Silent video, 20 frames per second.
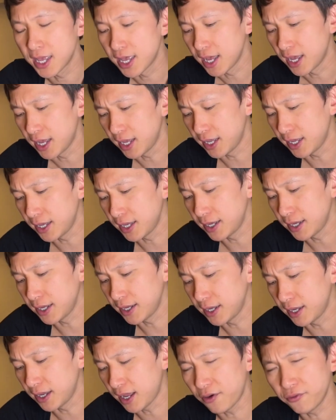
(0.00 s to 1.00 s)

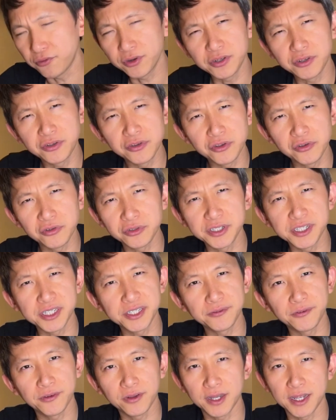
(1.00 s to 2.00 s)
I wouldn't use this
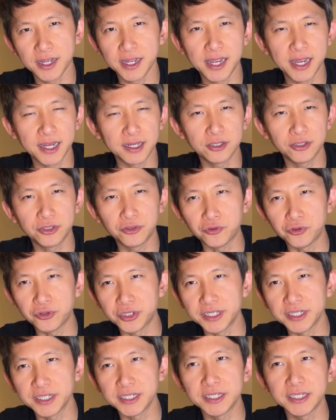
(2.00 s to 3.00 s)
for like
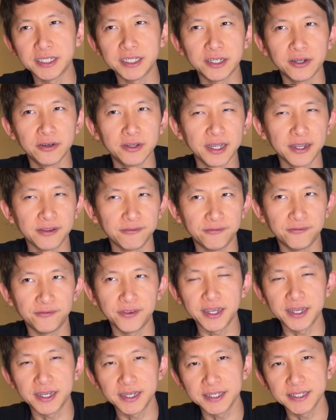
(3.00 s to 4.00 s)
sushi or like
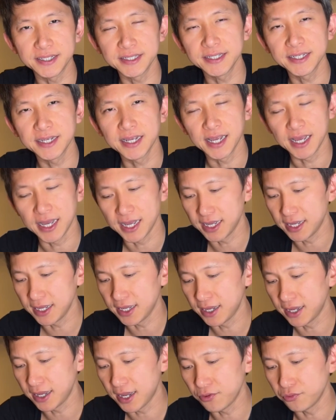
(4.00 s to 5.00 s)
fish.
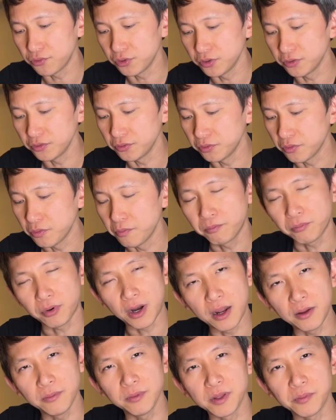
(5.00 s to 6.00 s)
I will
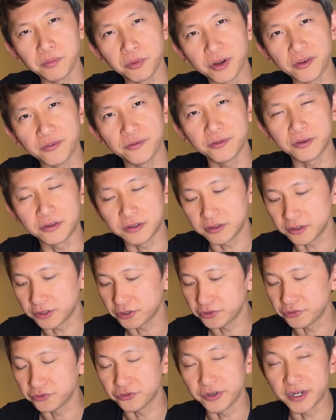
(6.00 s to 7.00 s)
probably prefer
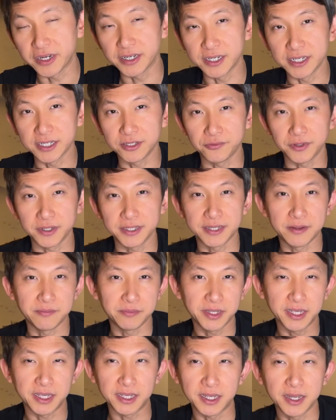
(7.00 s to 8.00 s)
to drink this with
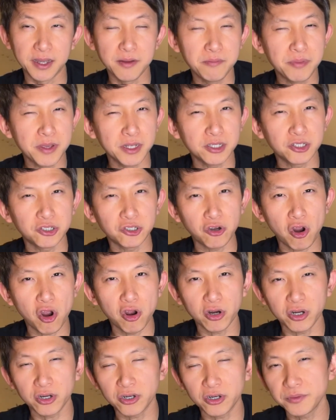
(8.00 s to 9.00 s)
something a bit
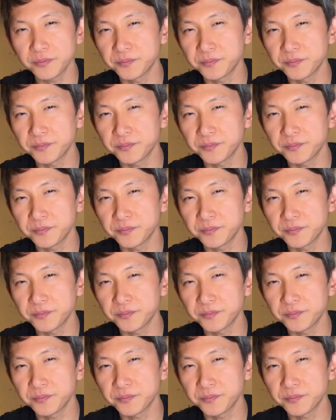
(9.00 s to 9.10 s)
stronger.